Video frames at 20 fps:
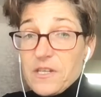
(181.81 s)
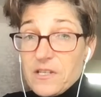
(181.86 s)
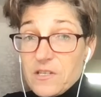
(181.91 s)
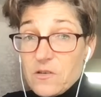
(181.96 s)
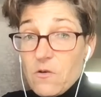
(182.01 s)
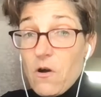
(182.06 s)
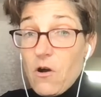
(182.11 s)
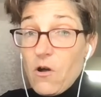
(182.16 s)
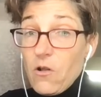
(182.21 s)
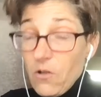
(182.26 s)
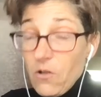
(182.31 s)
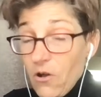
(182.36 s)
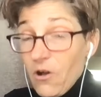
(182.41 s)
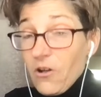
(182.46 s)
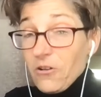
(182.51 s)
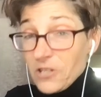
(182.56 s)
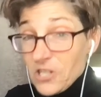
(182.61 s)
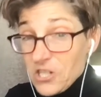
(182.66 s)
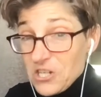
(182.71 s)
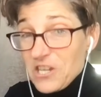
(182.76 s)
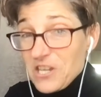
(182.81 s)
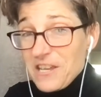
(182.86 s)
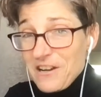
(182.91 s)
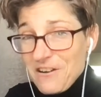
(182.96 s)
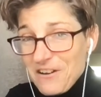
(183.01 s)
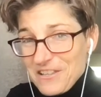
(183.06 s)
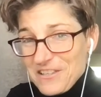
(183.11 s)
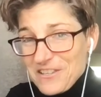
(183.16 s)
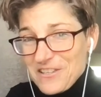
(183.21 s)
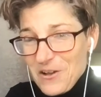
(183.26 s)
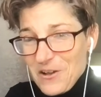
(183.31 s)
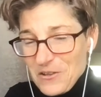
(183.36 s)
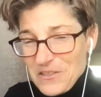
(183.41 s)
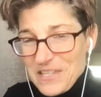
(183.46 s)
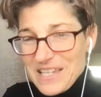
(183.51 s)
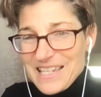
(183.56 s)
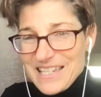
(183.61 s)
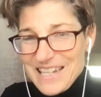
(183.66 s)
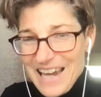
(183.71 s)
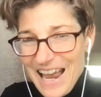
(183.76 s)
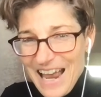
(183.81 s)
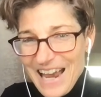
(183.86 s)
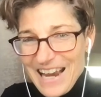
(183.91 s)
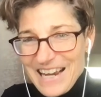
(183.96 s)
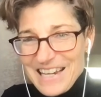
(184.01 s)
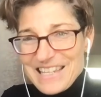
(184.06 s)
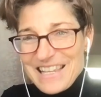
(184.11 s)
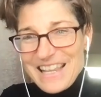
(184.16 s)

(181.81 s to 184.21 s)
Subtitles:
So I'll cheat on salty snacks.